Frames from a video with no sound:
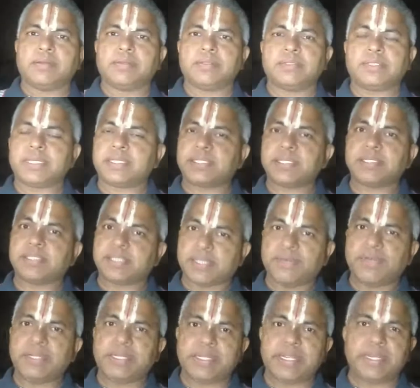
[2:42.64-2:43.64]
Section
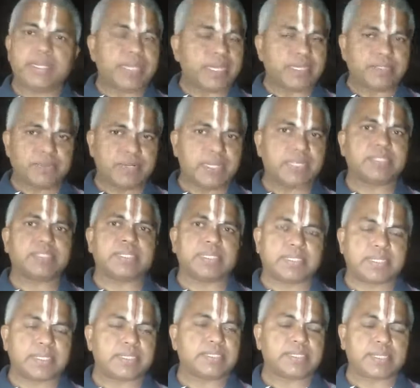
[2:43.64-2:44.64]
78 as well as
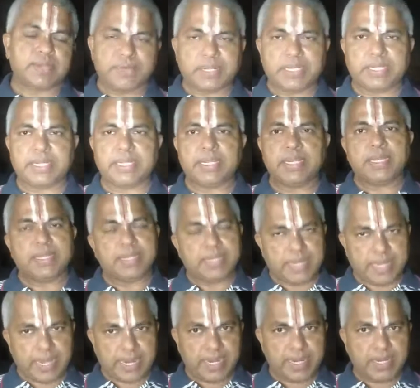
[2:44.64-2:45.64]
section
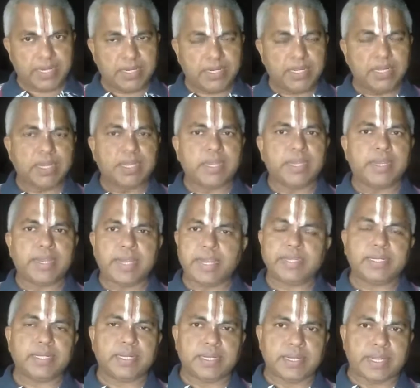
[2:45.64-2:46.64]
79,
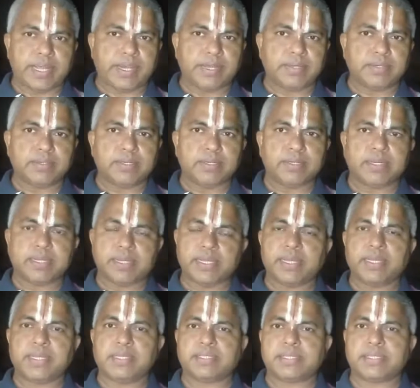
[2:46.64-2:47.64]
8 and 9
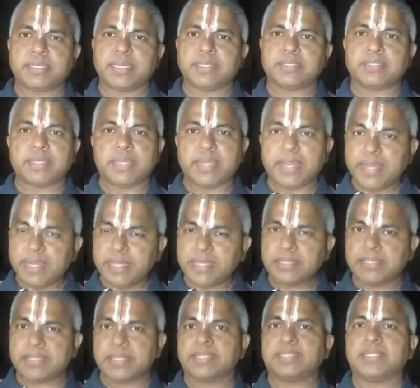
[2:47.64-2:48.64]
clearly says any
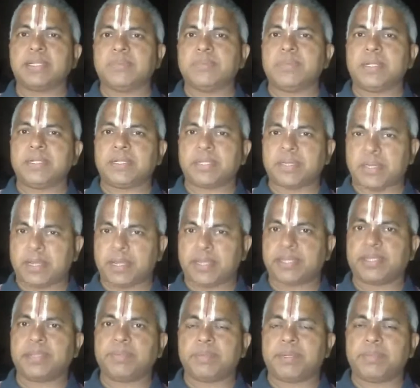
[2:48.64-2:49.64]
settlement or
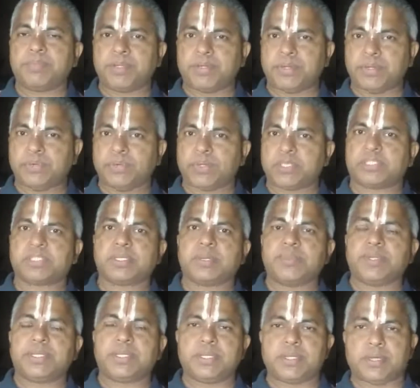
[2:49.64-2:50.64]
agreement between works
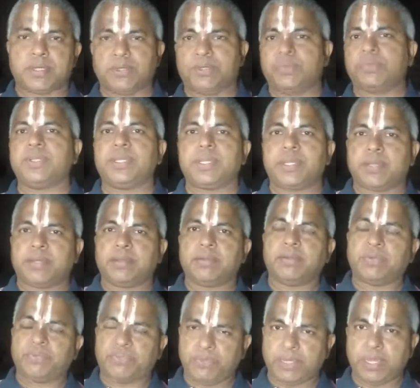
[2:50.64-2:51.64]
committee or union,
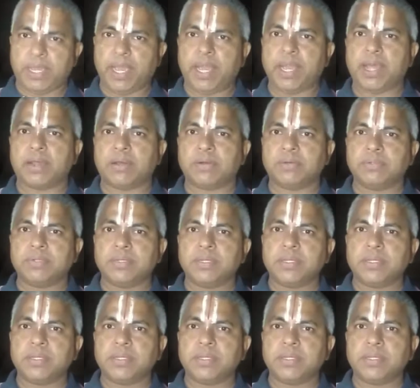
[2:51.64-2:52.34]
if we have